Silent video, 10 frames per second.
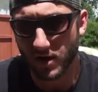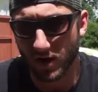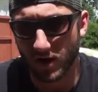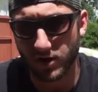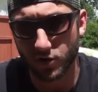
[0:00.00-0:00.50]

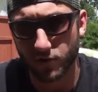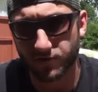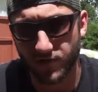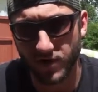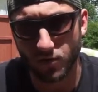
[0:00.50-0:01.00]
uh, your
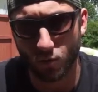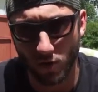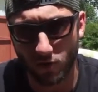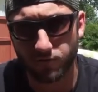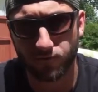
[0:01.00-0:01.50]
feet
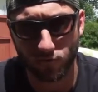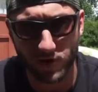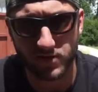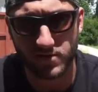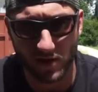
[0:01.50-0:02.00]
will
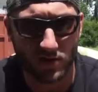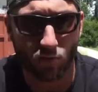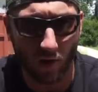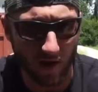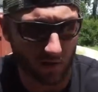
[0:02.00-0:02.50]
freeze
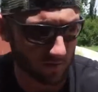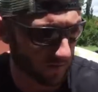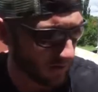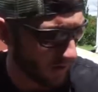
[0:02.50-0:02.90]
in waders.